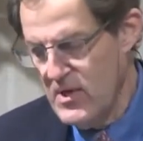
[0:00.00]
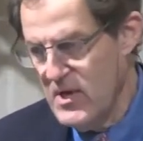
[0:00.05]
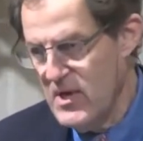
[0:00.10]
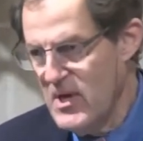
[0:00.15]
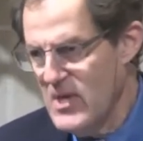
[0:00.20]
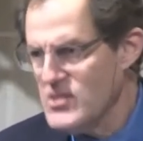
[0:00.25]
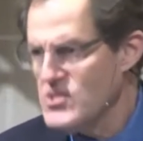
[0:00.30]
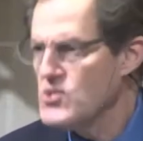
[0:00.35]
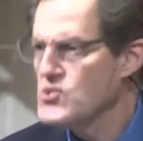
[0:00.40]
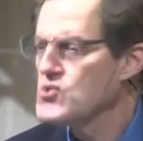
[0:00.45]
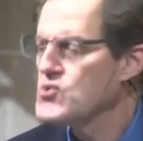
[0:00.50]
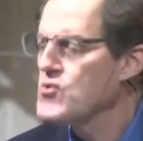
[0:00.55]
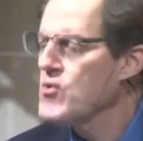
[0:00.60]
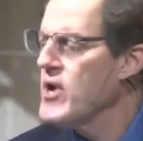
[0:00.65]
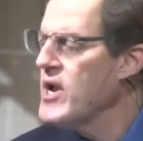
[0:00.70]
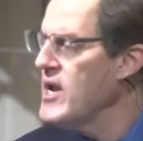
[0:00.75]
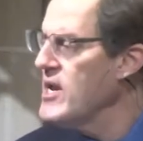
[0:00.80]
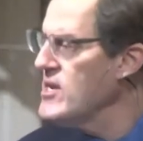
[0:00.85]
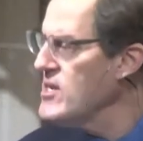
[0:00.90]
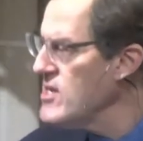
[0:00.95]
To
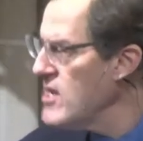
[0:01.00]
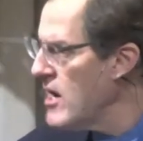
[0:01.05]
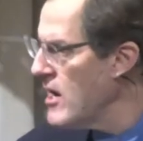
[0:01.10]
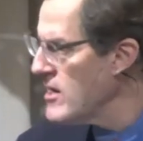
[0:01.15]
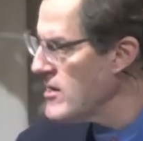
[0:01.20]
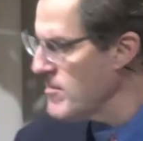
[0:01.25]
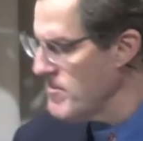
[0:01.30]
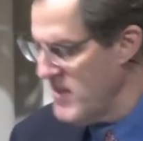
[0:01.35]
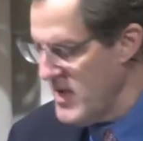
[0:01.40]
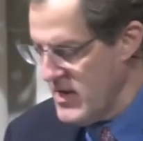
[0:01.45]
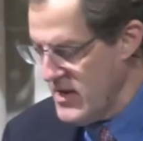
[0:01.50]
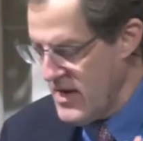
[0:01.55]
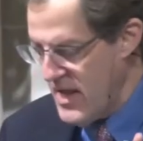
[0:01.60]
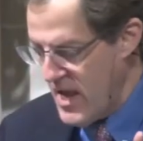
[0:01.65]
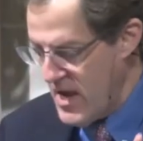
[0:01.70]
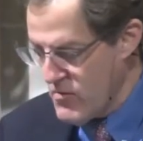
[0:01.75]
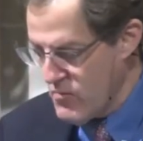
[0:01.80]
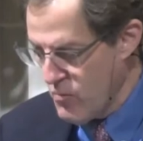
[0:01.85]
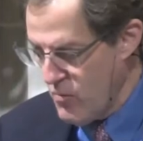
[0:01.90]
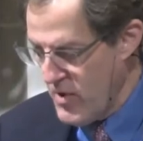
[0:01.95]
train young men
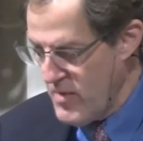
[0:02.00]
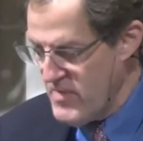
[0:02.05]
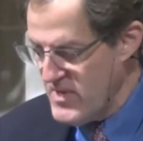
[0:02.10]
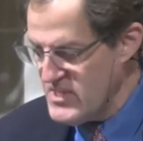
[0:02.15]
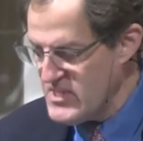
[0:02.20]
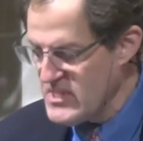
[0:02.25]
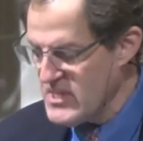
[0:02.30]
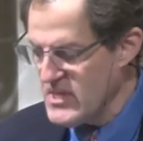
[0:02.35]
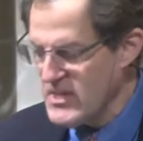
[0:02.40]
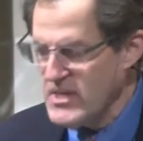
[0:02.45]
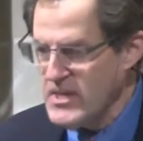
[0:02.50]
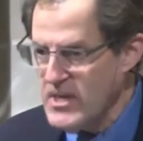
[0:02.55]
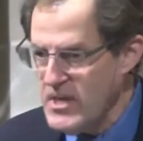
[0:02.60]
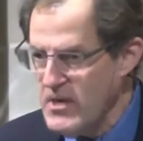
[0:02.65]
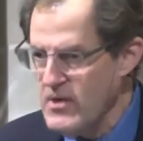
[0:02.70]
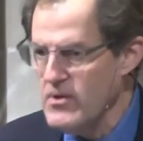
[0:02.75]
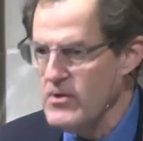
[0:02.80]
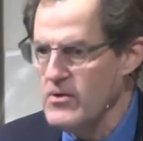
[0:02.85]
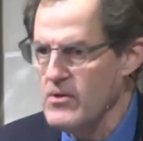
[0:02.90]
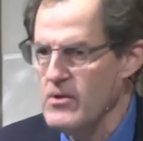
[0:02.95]
and women to
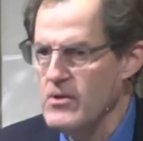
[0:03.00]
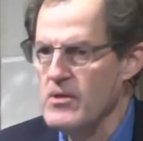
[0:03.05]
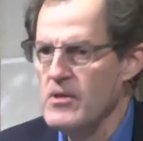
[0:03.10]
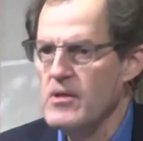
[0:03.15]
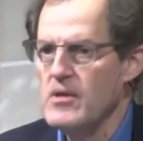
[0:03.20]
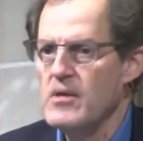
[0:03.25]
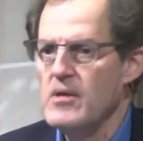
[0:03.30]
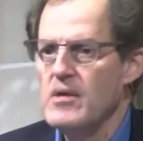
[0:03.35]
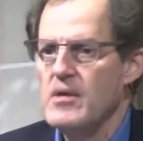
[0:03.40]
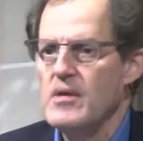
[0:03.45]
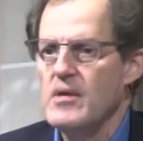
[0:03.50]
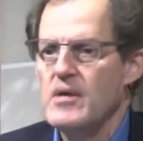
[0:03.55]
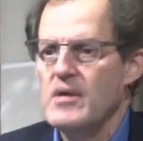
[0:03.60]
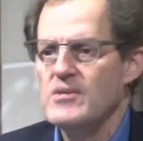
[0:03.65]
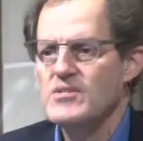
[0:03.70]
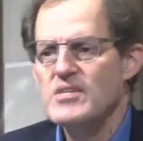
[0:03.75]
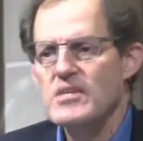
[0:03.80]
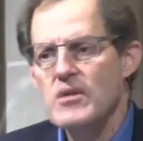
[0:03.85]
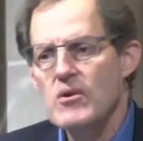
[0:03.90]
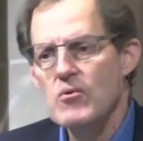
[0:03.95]
kill
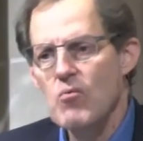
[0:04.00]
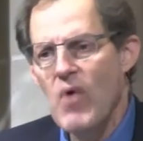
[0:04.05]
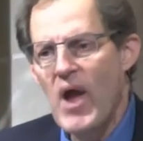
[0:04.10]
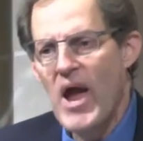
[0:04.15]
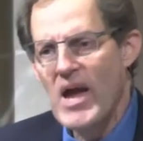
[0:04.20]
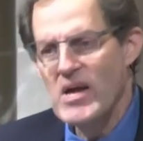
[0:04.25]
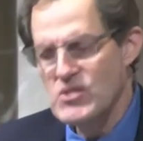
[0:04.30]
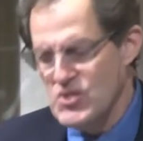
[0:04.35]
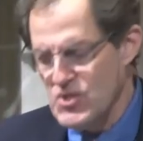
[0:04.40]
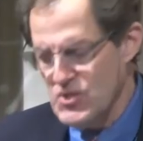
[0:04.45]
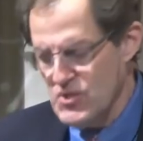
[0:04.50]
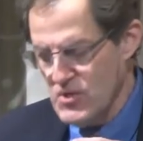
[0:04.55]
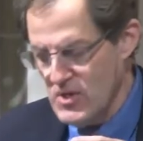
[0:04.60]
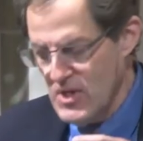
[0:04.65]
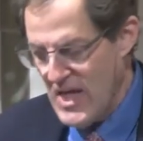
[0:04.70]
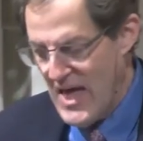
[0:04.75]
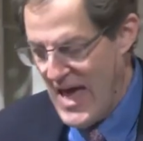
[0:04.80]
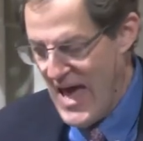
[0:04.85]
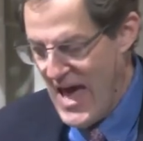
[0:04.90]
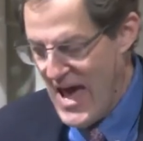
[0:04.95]
is an irrational
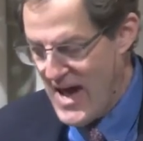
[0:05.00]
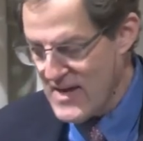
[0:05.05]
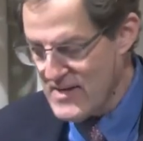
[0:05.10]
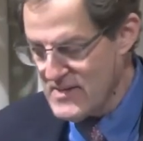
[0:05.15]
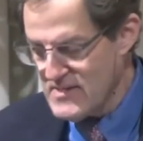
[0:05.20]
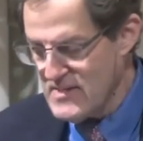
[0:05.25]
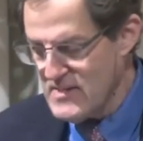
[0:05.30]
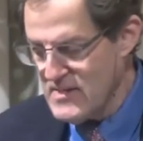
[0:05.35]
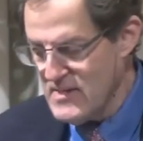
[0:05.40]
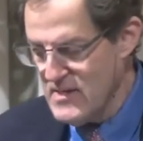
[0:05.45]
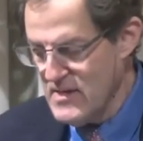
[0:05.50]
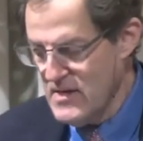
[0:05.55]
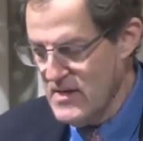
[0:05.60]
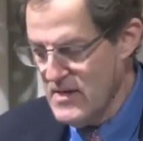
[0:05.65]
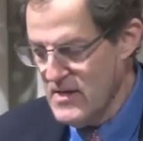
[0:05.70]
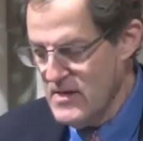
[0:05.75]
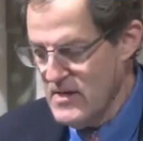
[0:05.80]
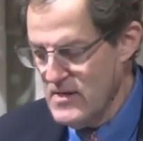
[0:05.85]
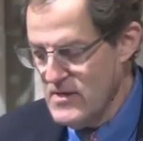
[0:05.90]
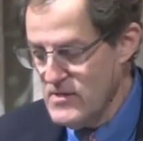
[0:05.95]
act.
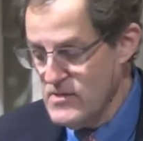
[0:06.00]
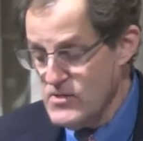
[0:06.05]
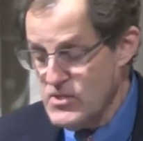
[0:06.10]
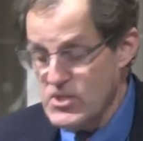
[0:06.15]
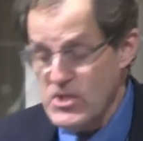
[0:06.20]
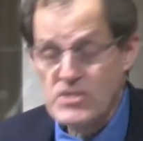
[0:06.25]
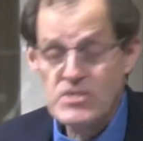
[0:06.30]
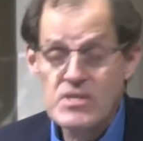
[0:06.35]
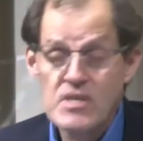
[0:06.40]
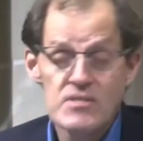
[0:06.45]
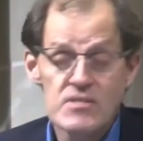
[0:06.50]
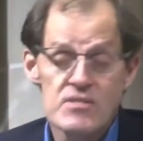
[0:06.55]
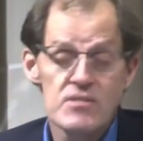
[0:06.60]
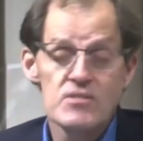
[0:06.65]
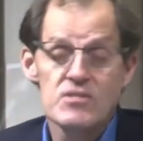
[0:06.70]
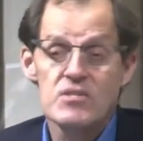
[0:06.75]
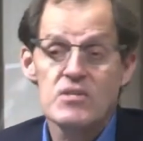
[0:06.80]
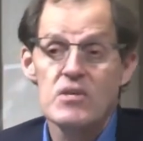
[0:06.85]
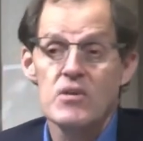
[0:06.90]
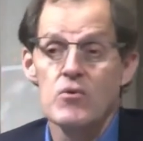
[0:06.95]
Just as
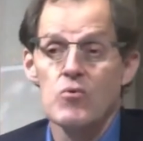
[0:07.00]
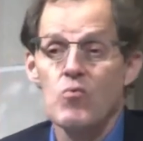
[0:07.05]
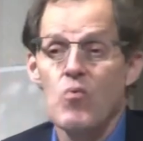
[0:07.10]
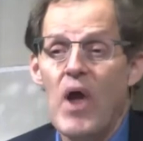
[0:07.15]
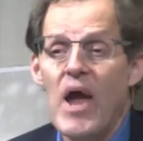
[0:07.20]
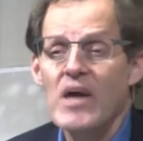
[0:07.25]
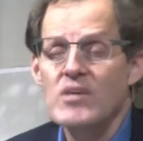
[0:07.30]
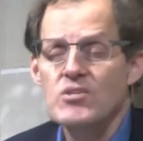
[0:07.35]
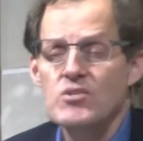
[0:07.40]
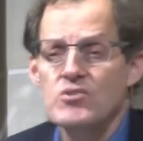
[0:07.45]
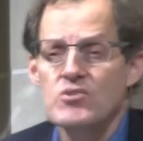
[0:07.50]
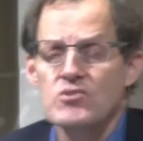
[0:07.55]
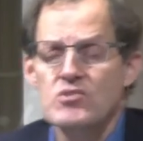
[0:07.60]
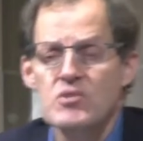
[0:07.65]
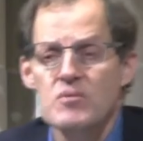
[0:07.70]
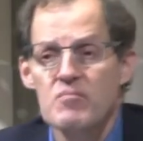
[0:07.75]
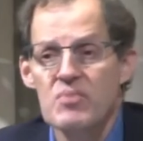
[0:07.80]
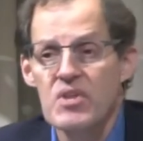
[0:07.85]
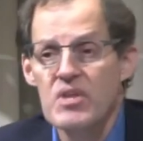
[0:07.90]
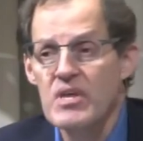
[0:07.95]
it's irrational to
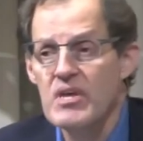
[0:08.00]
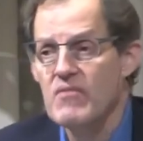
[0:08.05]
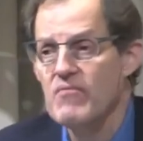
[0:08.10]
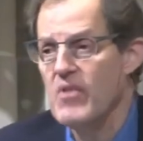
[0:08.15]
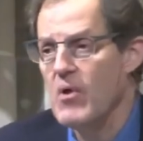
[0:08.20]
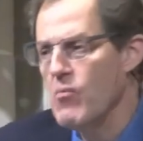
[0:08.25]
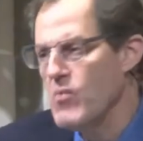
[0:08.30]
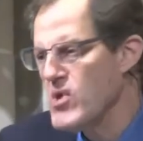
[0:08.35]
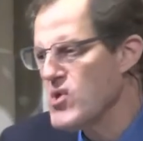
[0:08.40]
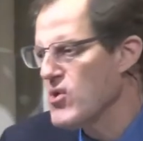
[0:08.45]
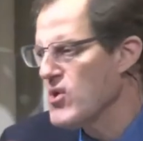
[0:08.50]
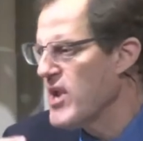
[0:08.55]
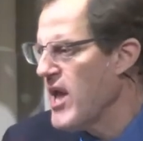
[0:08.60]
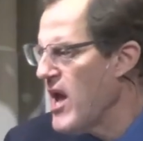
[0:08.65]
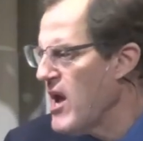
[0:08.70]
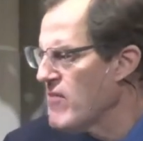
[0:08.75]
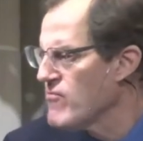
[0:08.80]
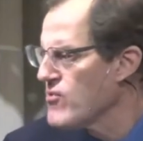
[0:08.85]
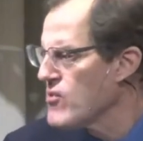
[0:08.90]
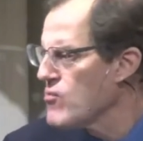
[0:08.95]
believe that we could
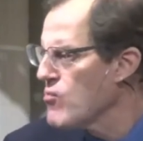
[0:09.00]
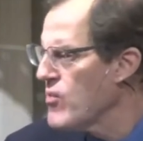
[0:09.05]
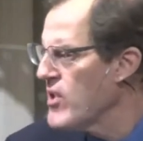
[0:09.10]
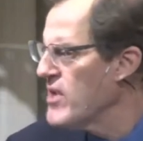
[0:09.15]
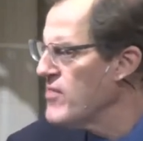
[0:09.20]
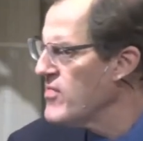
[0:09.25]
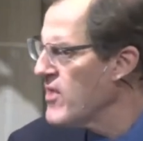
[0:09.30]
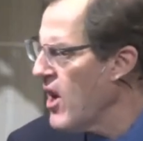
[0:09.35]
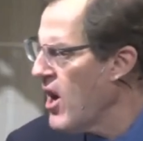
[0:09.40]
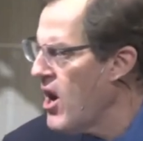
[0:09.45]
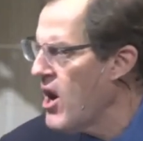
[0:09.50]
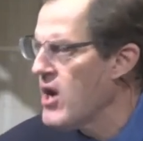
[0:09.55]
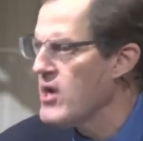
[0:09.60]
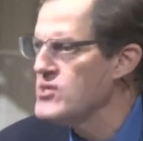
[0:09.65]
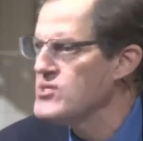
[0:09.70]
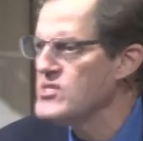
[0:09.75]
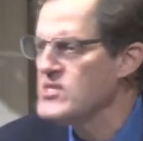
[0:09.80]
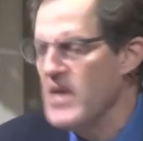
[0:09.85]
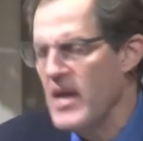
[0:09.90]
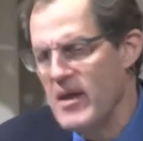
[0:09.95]
ever win the
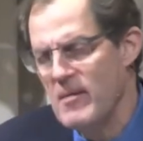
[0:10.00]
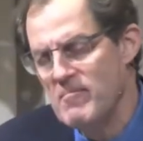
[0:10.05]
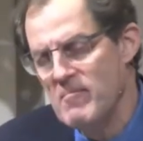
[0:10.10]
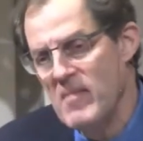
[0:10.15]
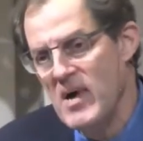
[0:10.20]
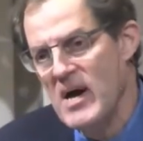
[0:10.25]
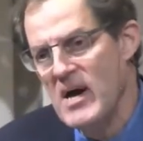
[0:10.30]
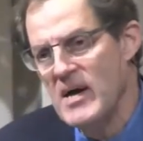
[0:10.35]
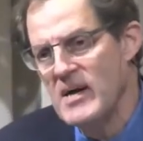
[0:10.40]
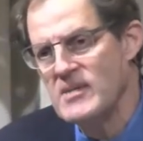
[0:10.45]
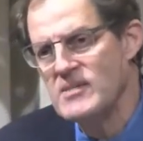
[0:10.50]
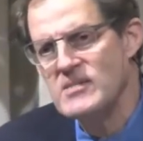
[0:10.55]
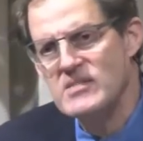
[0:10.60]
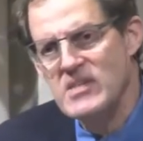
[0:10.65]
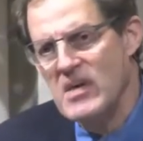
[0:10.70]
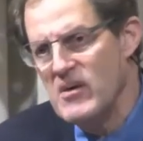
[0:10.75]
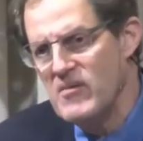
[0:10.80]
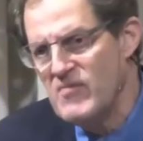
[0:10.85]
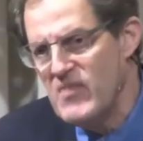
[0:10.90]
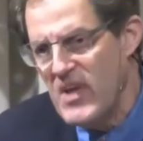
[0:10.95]
hearts and minds
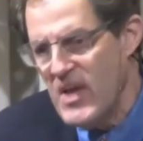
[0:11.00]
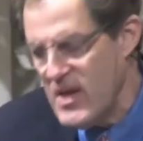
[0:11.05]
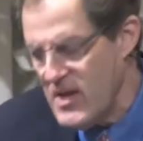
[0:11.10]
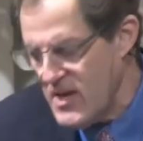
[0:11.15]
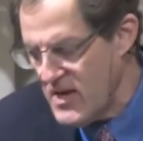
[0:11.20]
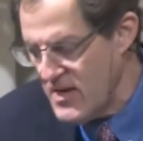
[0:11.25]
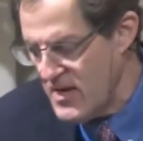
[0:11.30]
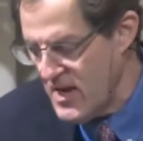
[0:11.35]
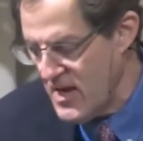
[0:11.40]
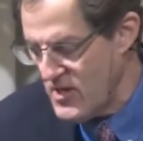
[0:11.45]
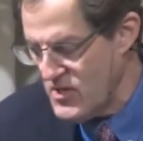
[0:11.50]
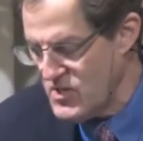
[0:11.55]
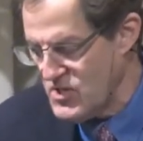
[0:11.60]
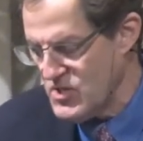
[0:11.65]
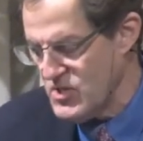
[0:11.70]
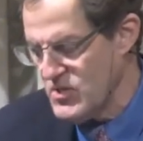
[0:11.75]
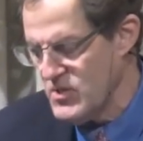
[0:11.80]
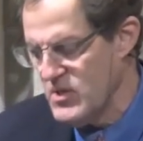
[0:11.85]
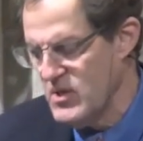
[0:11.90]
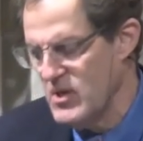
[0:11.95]
of any nation